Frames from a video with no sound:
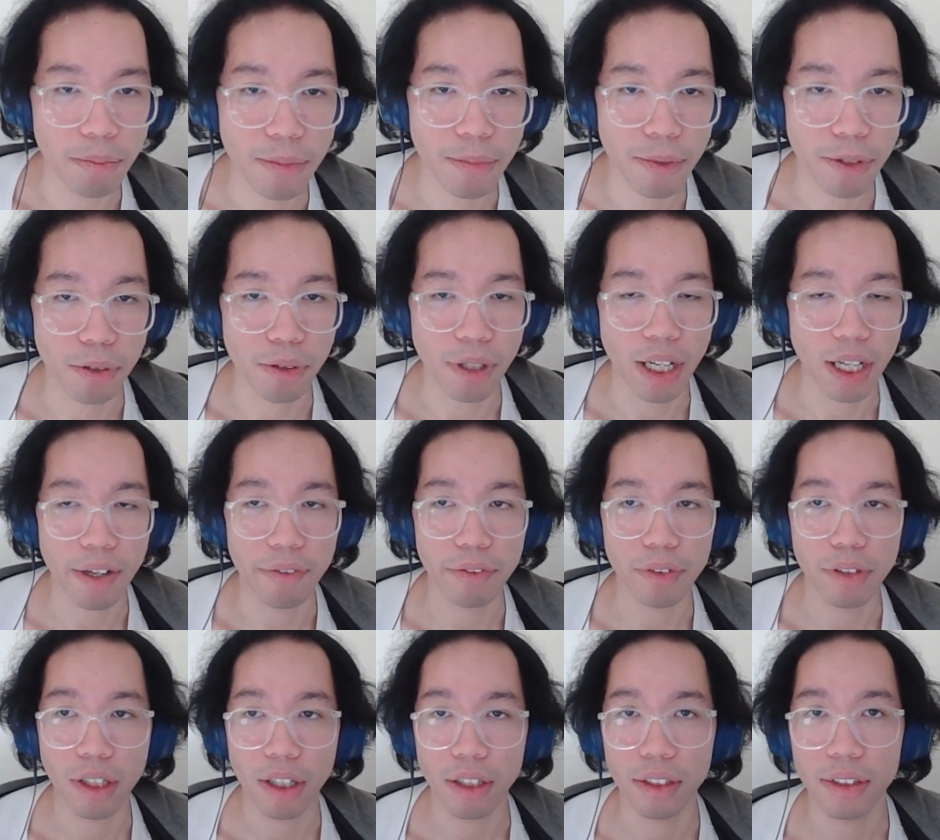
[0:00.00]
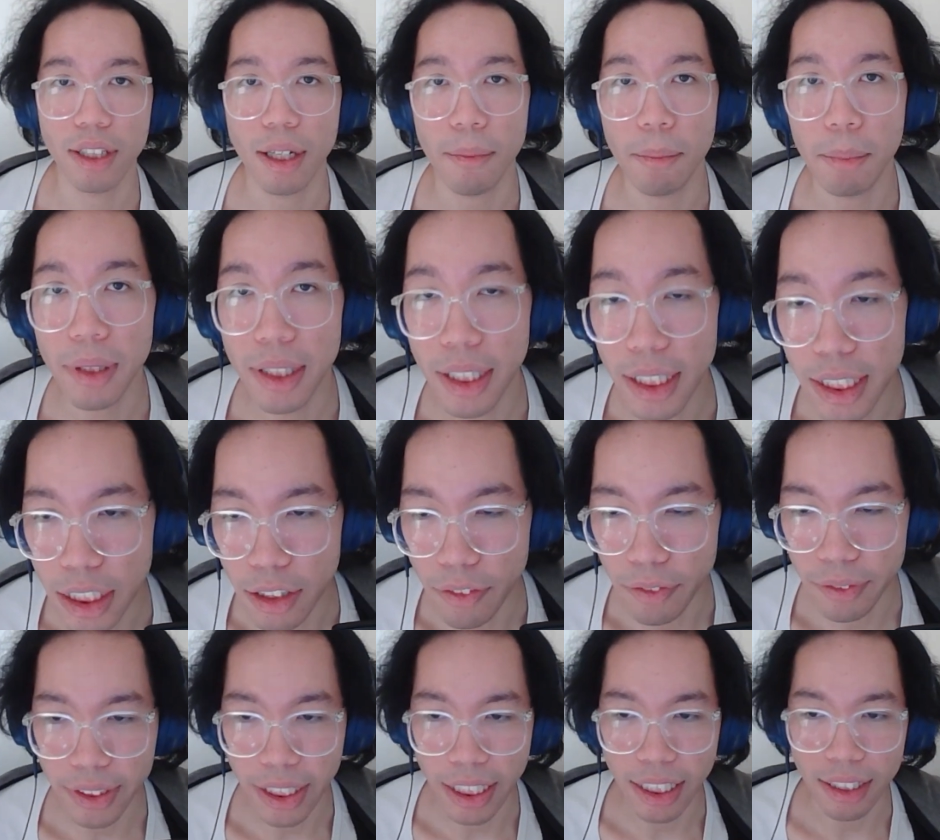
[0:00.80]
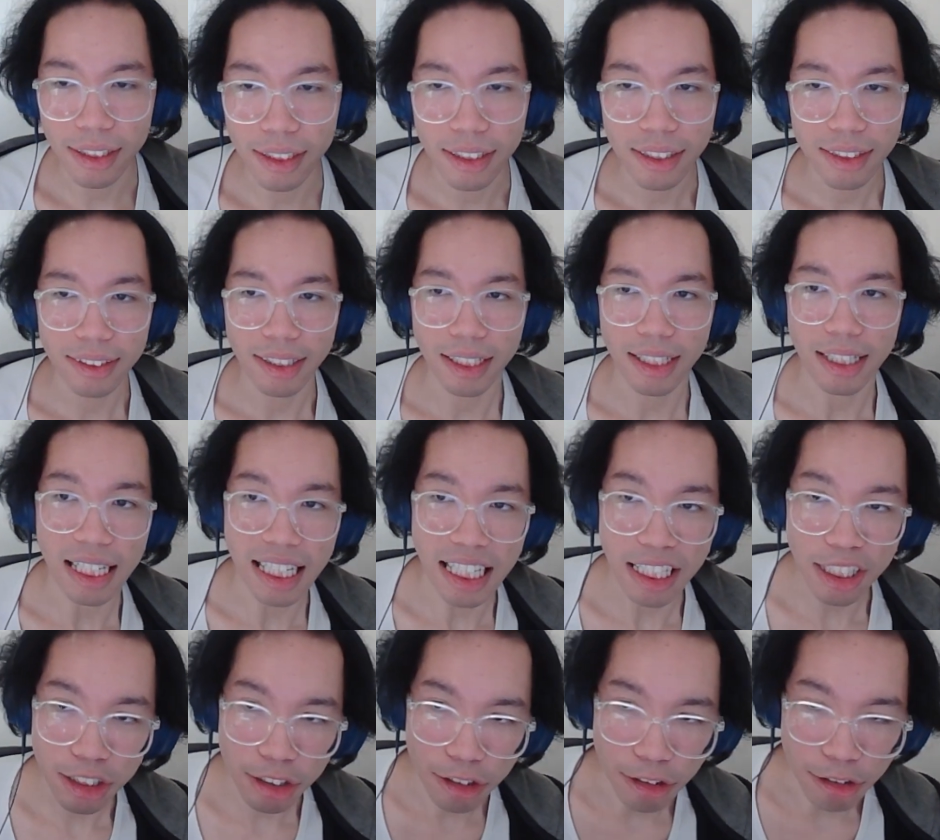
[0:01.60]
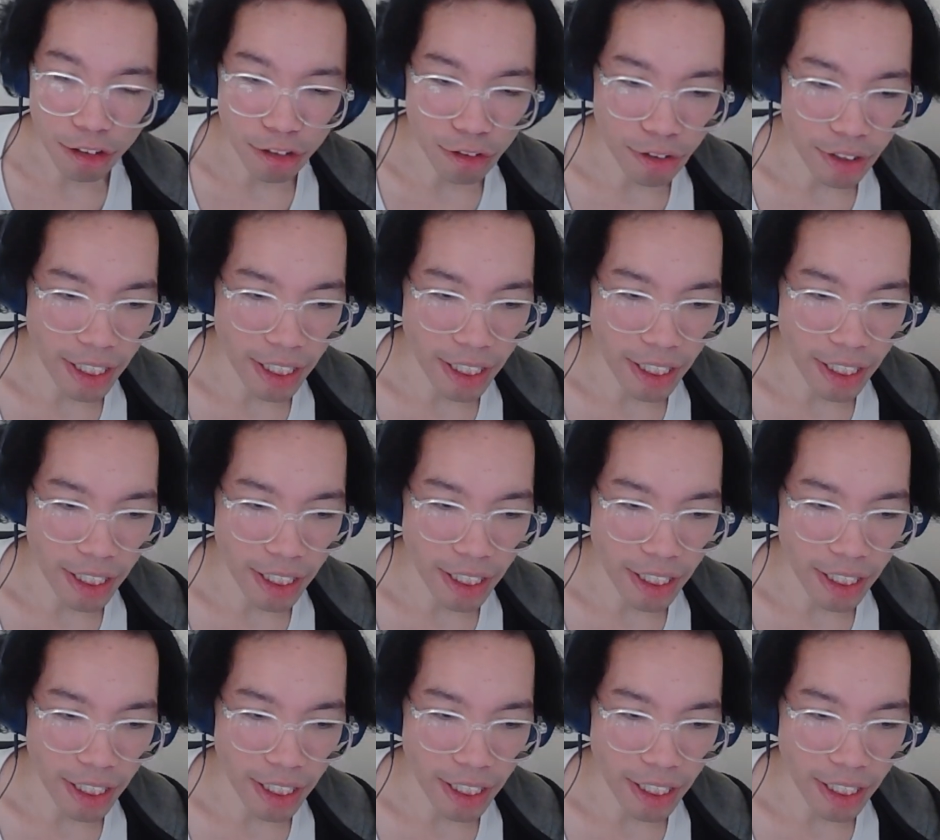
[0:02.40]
So I've got plenty of data that needs to